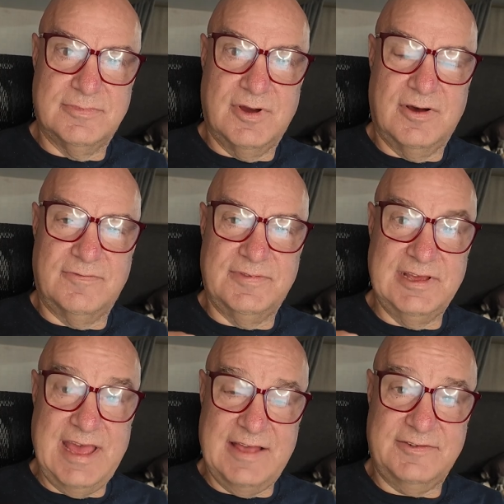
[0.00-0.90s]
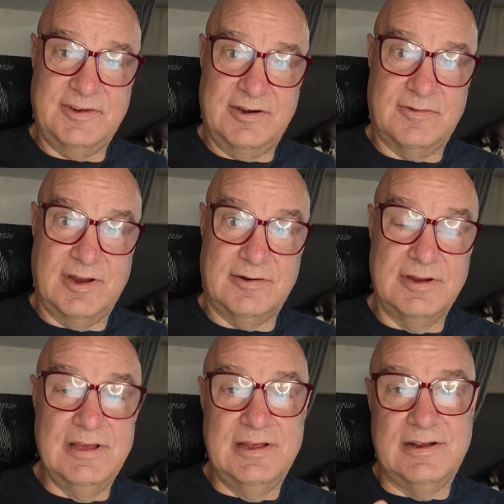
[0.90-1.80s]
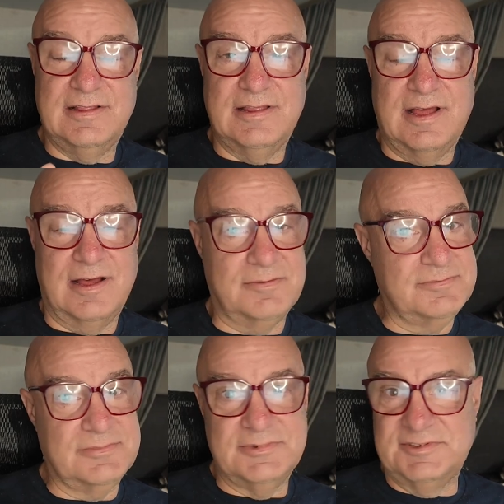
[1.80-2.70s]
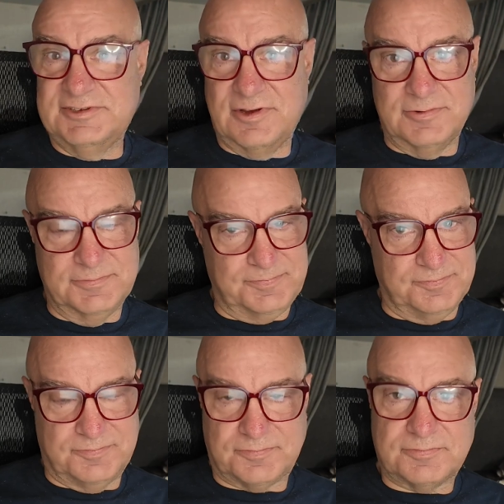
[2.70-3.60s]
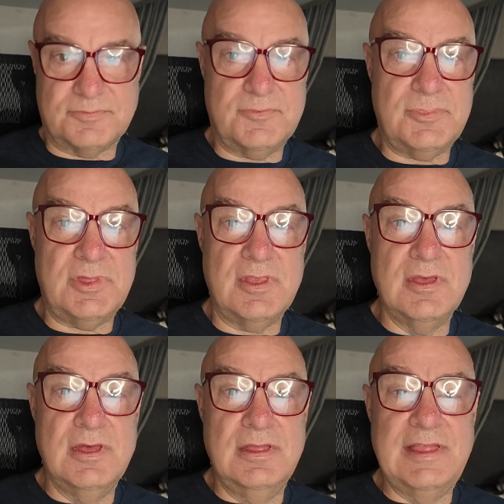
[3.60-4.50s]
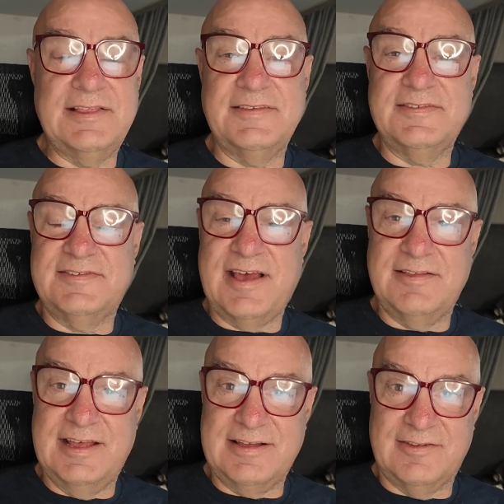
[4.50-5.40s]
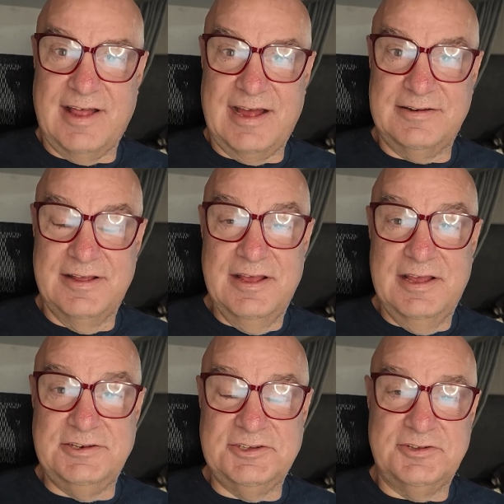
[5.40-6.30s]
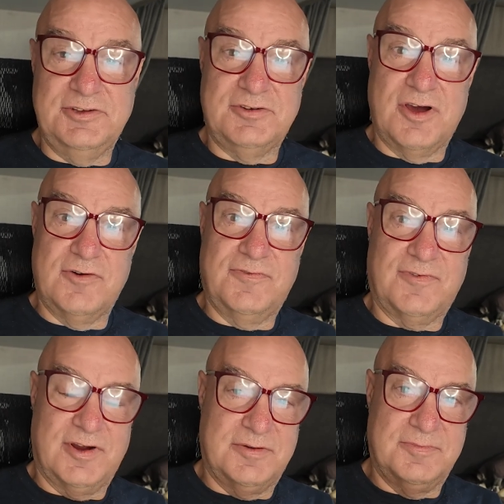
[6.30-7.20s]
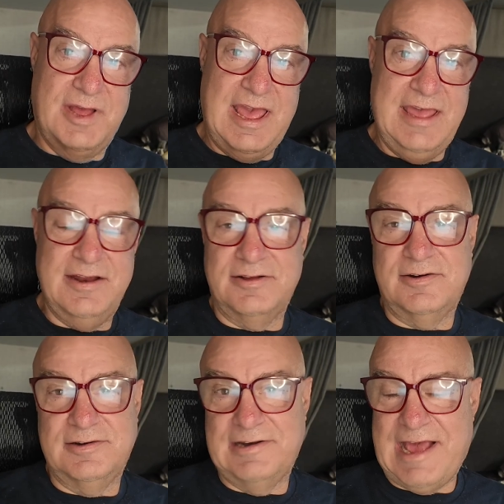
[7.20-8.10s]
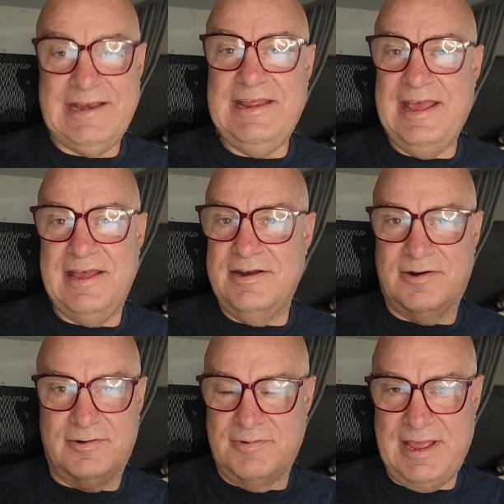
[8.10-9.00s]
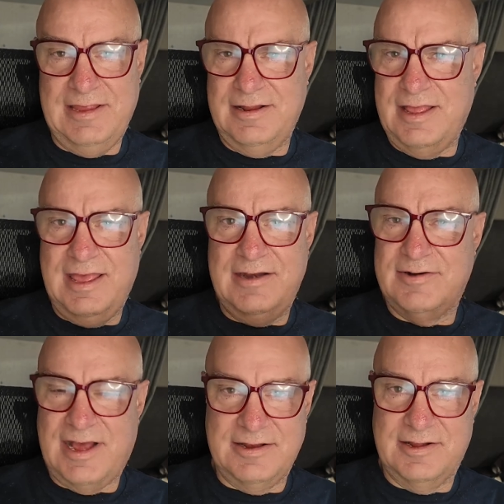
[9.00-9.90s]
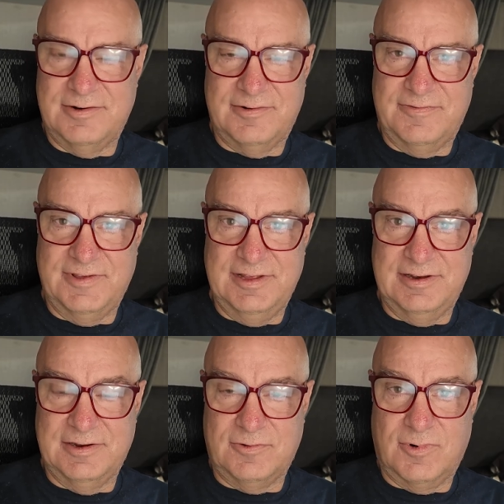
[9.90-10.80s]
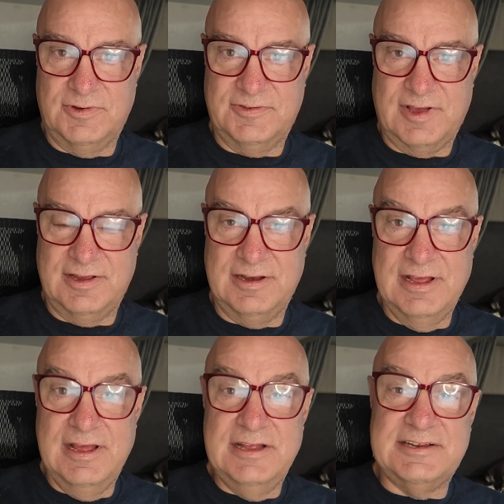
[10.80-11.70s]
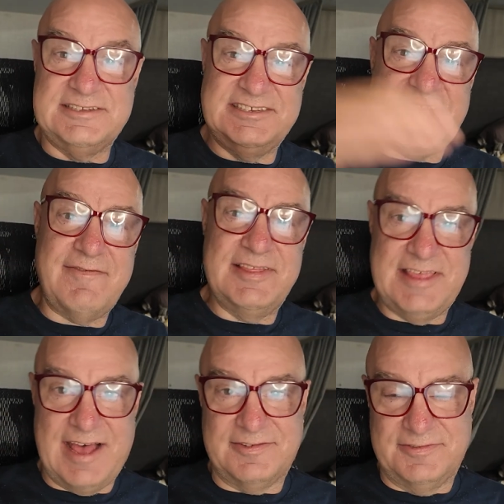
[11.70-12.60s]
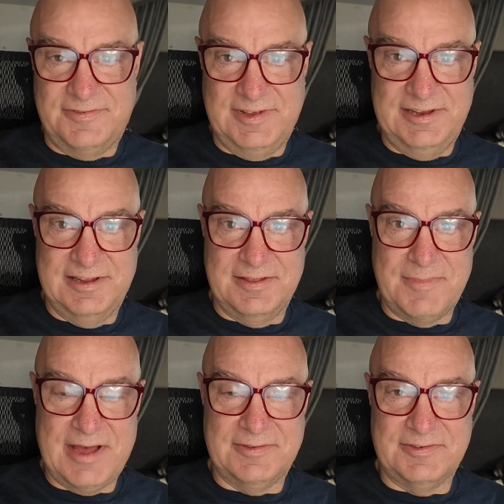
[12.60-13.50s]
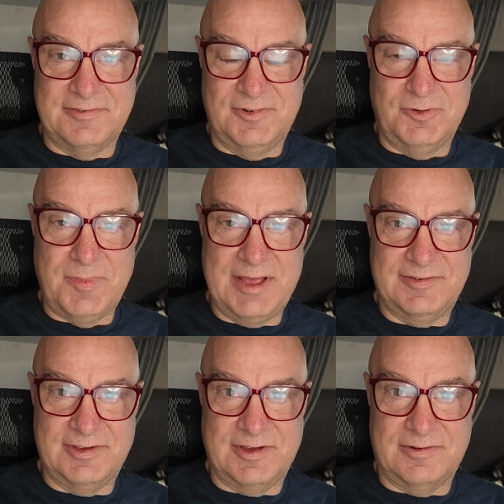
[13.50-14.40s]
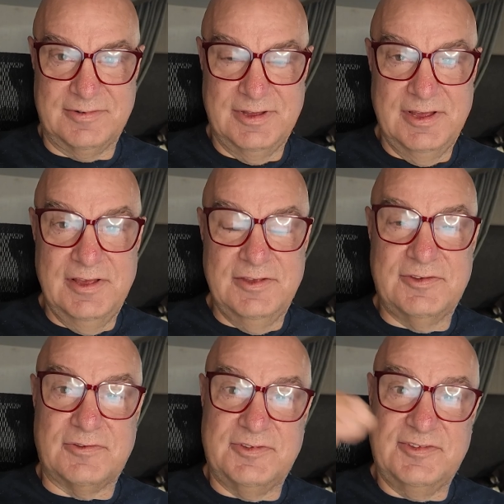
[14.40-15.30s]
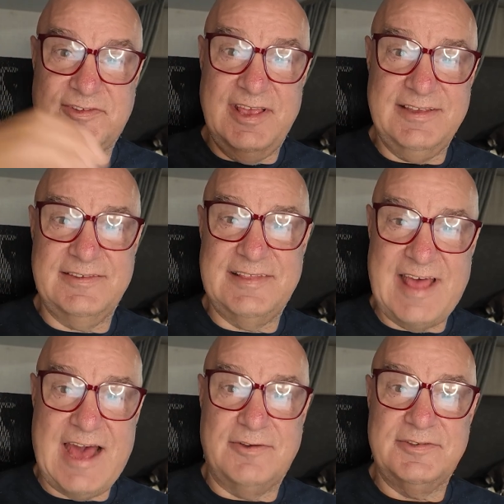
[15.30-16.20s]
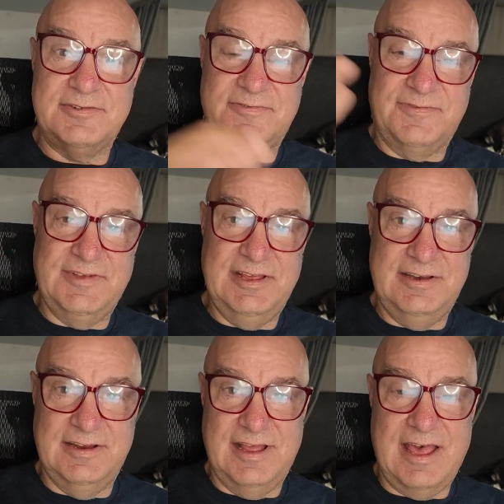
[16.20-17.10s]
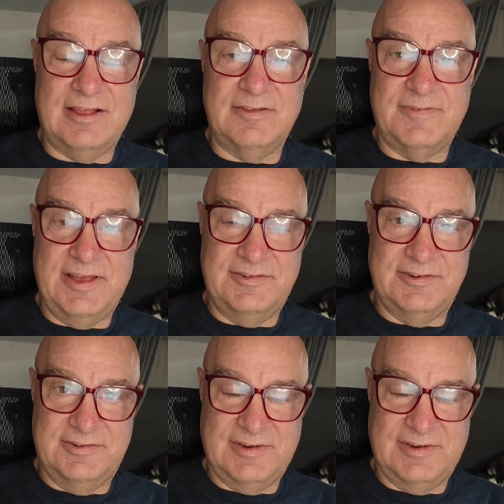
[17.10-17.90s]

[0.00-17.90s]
of the gas generator. So that doesn't sound like a lot until you go from 898 or 8 or 900 feet in quartzsite to 7,000 feet in the mountains of New Mexico. So 6,000 feet elevation